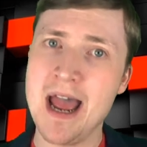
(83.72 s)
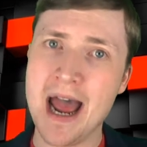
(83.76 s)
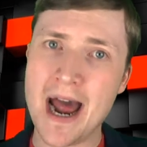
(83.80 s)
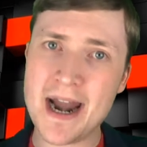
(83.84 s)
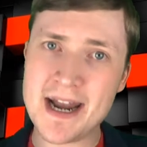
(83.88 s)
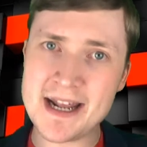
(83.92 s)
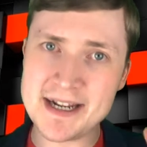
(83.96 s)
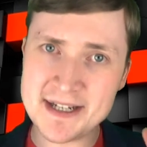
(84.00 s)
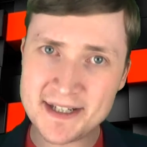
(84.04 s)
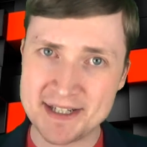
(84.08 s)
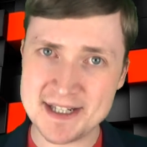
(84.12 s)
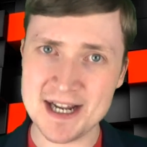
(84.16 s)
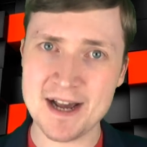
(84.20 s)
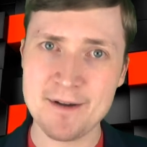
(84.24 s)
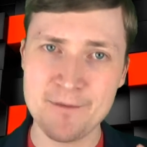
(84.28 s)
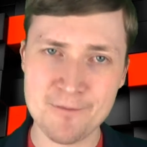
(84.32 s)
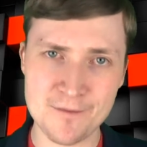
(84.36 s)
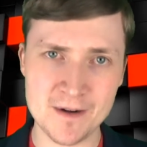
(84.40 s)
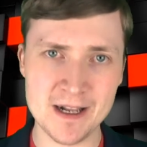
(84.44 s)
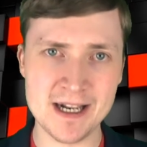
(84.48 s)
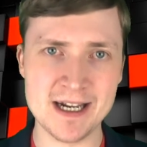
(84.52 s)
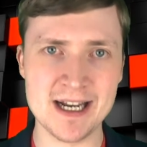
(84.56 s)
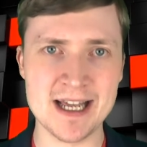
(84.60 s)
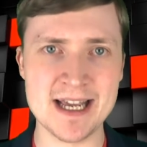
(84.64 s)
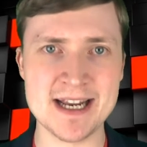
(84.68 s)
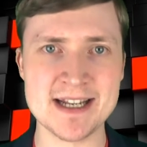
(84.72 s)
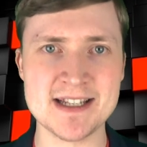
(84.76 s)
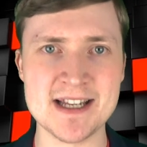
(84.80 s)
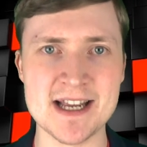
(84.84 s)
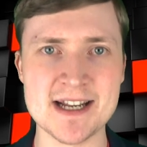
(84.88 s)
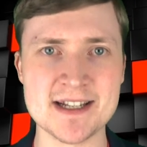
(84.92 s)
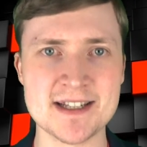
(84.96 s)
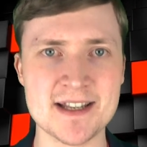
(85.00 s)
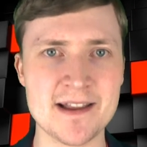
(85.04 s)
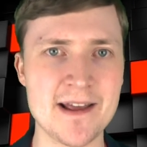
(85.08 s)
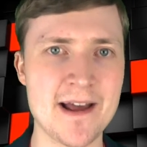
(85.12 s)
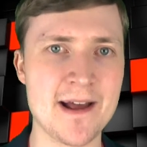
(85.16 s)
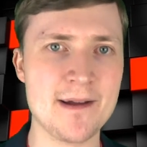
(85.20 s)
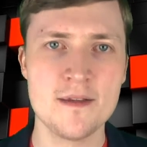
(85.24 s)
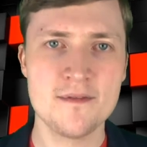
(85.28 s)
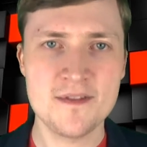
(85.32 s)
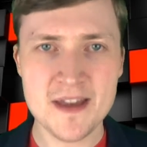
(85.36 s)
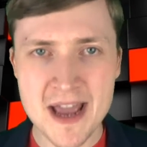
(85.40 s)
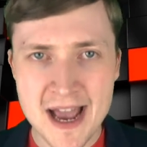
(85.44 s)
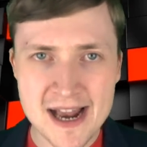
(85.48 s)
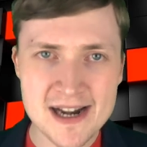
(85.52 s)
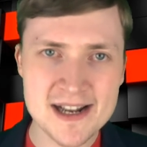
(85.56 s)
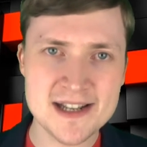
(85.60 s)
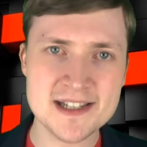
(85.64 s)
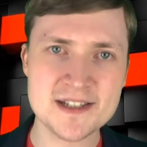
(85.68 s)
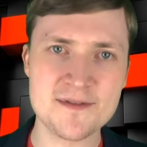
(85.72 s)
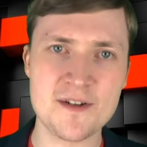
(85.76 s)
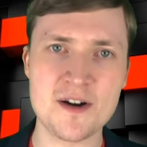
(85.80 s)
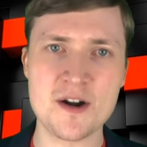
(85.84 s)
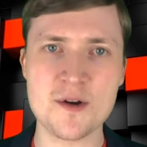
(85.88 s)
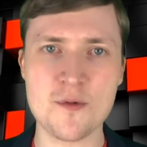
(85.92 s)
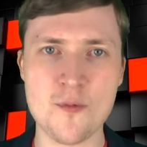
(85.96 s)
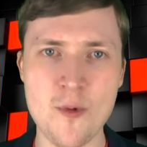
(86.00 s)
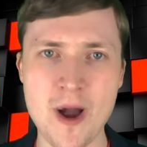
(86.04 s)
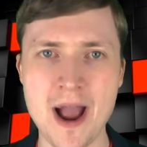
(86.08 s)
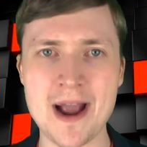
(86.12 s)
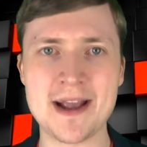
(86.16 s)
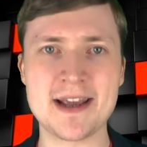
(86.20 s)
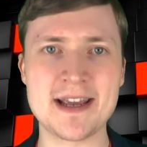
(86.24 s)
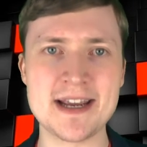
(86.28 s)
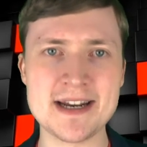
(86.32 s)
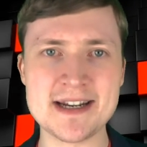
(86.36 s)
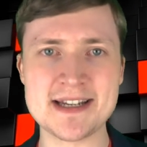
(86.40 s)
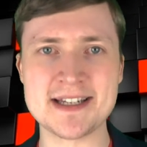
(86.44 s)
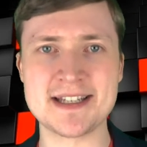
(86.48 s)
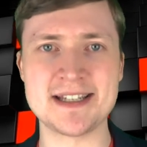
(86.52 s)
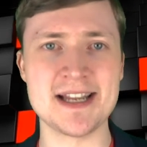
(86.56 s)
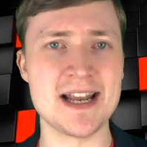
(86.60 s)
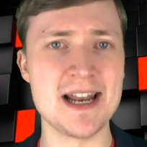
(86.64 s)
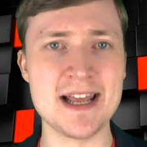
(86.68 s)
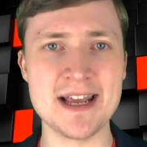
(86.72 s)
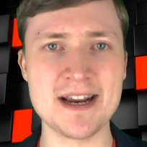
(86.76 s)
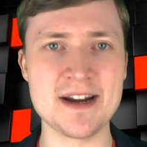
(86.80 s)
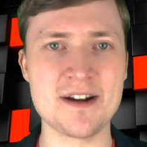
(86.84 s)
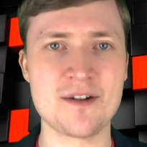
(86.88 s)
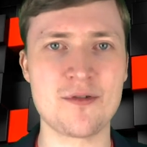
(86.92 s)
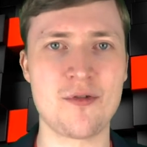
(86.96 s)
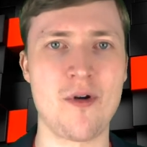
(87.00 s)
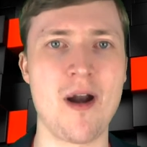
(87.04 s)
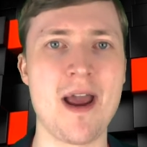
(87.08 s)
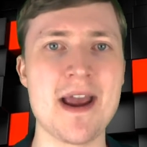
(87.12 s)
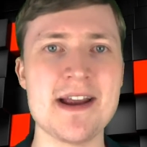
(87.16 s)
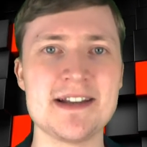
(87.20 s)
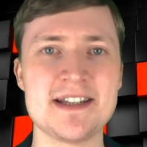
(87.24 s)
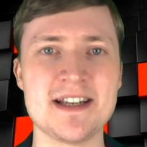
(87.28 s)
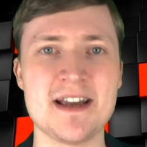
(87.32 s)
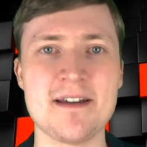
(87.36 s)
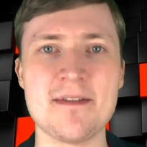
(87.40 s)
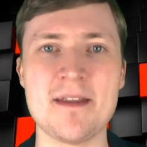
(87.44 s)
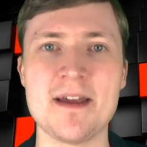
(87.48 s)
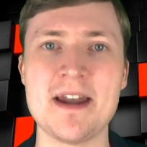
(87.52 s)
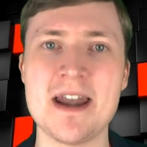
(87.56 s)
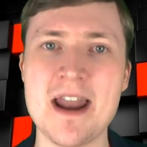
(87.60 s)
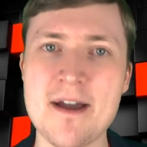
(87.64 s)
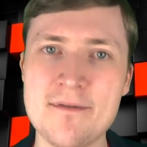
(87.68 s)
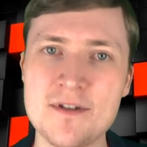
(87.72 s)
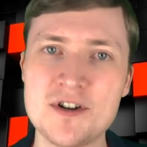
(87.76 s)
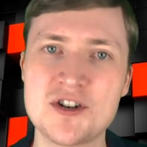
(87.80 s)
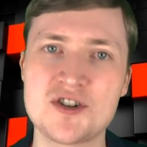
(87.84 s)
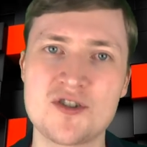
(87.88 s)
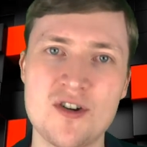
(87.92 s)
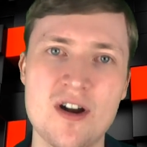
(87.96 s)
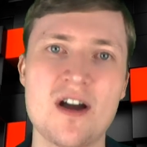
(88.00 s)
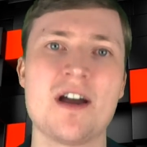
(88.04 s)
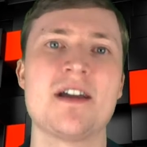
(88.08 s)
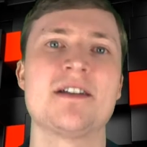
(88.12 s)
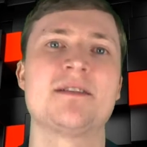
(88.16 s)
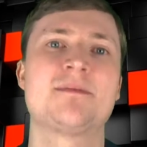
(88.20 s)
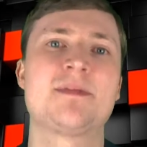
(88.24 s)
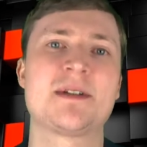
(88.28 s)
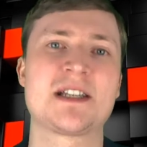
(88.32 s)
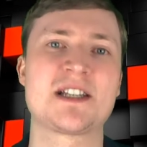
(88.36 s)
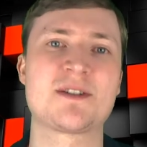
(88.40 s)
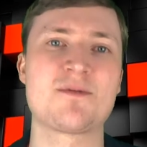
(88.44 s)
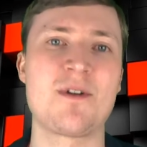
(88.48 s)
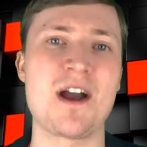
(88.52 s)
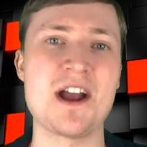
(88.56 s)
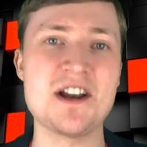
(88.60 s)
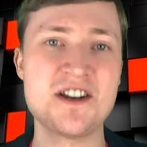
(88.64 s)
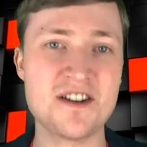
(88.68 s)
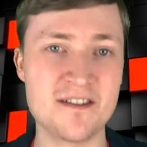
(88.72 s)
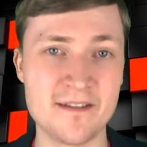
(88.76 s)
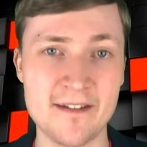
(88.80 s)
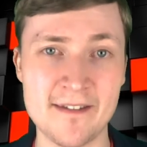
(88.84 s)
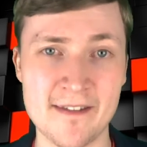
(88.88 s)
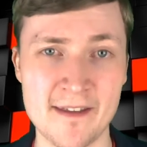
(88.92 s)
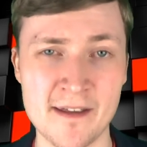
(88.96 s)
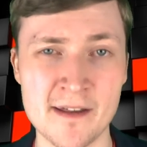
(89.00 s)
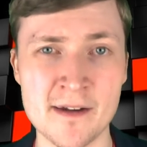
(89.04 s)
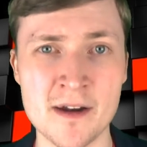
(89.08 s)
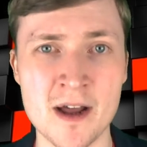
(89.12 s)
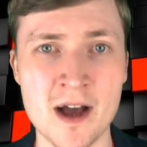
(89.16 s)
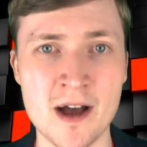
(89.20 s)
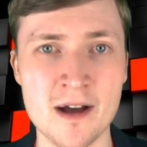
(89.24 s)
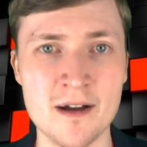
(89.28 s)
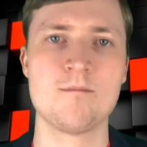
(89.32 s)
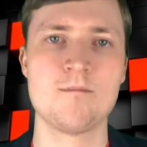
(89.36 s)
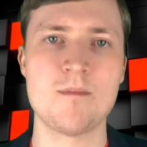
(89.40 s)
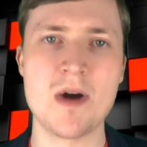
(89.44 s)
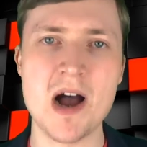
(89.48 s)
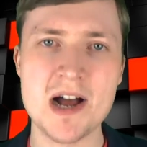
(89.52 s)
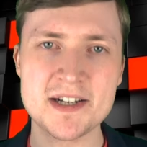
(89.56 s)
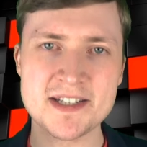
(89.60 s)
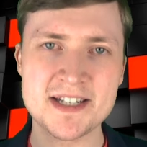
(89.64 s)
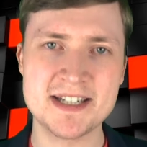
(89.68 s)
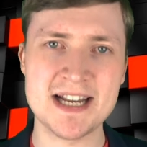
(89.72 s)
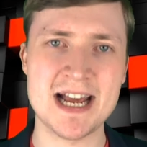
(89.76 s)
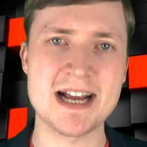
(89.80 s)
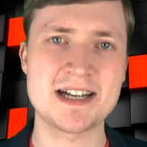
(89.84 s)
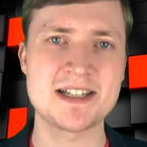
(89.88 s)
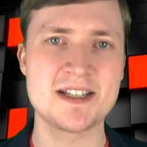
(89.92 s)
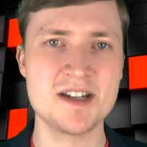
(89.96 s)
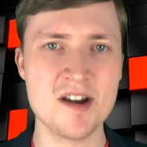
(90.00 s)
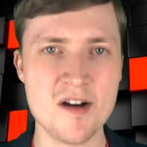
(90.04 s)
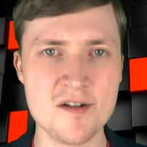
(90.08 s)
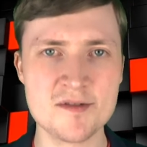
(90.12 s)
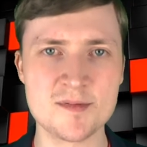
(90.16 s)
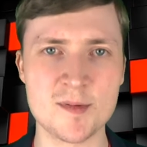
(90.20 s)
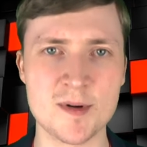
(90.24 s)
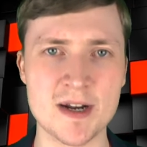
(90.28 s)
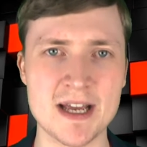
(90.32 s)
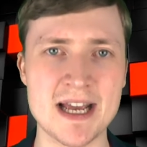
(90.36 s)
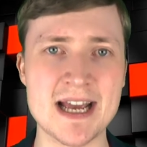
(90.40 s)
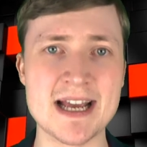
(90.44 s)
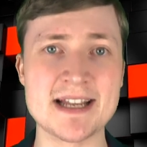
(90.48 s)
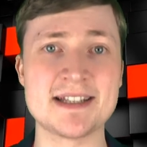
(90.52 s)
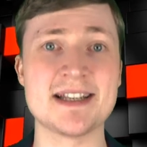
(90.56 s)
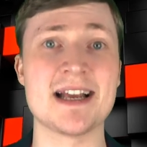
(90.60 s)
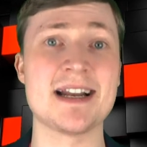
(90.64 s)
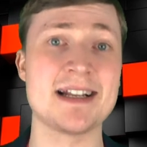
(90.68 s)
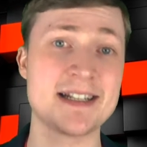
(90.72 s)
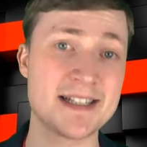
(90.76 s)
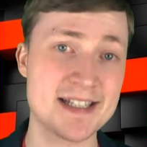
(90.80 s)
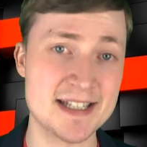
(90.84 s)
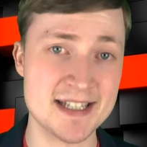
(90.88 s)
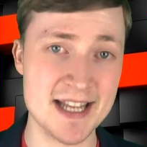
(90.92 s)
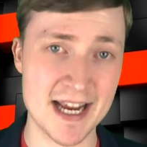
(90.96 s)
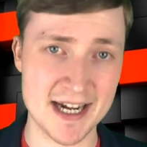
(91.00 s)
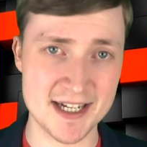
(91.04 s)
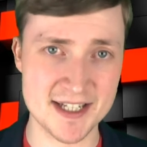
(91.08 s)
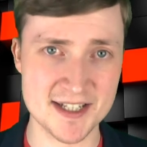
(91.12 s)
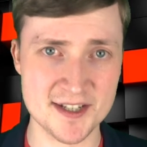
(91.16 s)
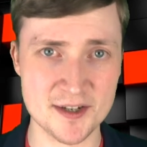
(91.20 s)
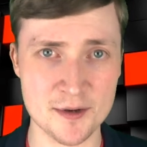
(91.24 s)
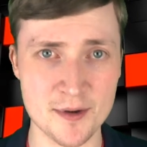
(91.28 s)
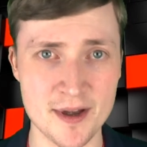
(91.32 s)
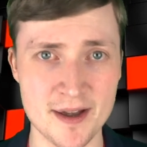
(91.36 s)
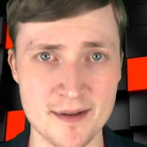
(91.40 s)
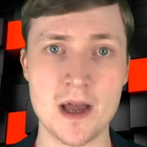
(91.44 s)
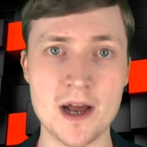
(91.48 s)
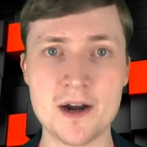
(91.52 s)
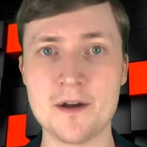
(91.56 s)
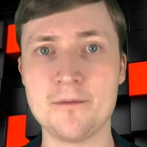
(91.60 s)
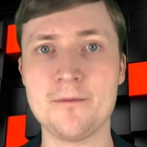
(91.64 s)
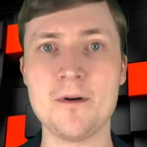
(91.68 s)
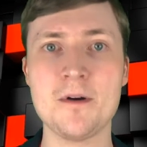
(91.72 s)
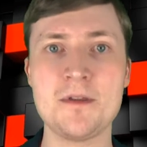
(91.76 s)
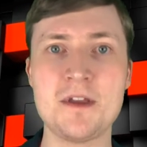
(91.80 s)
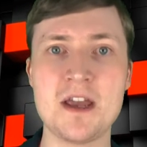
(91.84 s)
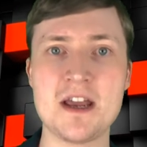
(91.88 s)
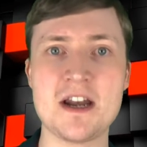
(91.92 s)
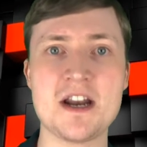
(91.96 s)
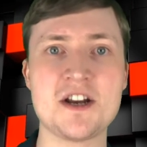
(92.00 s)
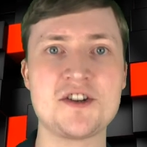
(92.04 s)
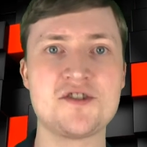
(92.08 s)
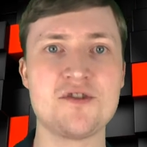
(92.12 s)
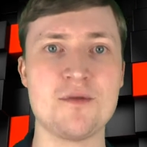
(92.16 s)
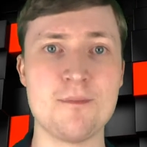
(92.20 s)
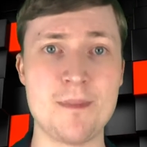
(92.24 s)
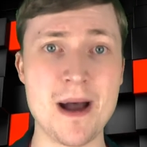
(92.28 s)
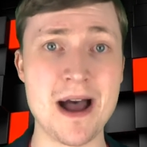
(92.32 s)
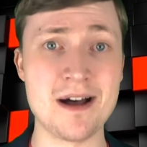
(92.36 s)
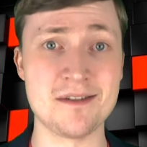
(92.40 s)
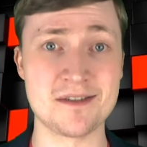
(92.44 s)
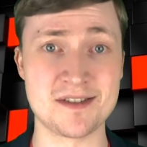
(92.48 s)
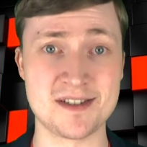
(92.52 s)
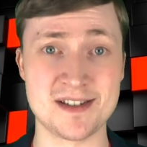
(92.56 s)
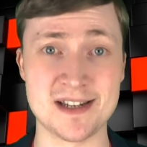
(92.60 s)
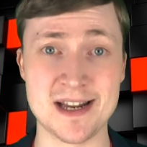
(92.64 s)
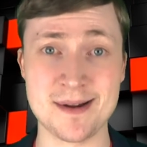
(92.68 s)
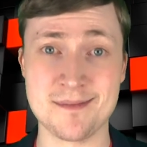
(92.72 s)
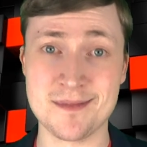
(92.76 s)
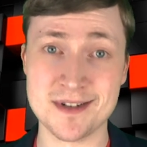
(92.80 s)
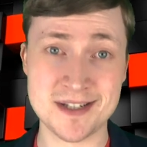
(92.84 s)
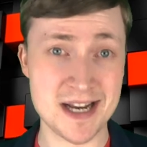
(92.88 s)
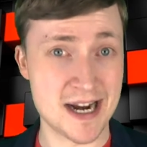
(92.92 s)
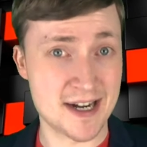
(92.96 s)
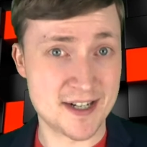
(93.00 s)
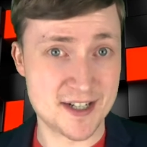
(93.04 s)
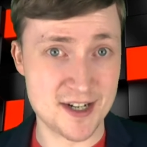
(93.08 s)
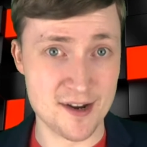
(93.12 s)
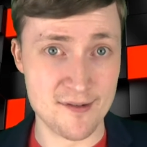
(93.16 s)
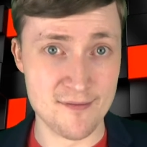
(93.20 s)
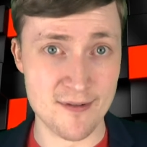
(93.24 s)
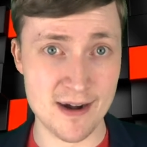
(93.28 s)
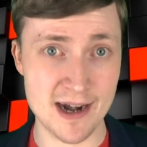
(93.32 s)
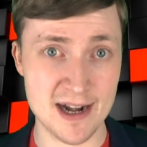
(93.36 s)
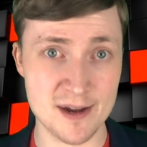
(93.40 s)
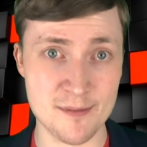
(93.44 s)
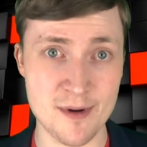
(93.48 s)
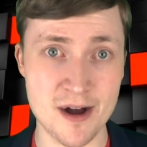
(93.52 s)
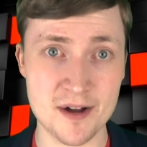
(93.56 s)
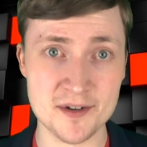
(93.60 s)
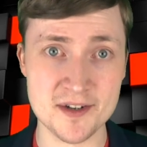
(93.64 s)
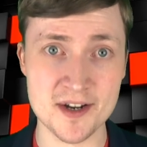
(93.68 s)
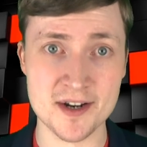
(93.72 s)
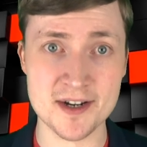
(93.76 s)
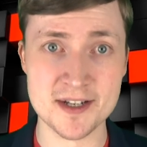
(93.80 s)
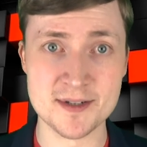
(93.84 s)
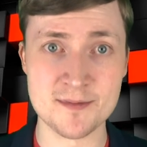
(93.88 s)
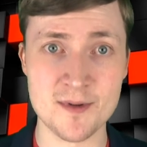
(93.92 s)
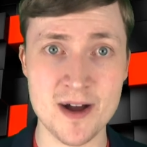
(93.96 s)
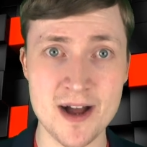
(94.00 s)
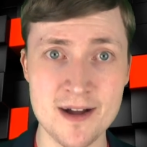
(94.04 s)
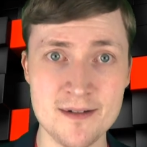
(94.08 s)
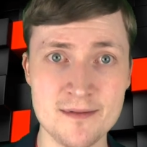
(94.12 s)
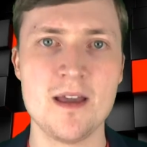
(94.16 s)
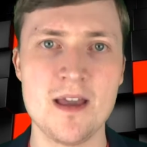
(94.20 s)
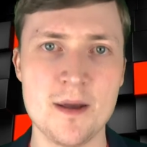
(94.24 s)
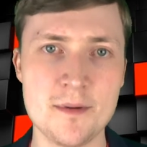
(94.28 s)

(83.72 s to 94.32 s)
and it definitely leans into that. The aliens are very wacky, silly and crazy, and they never try and persuade you that they're not. Mars Attacks knows what it is and it sticks to it. And I thought the initial battle scene was actually really well done as well.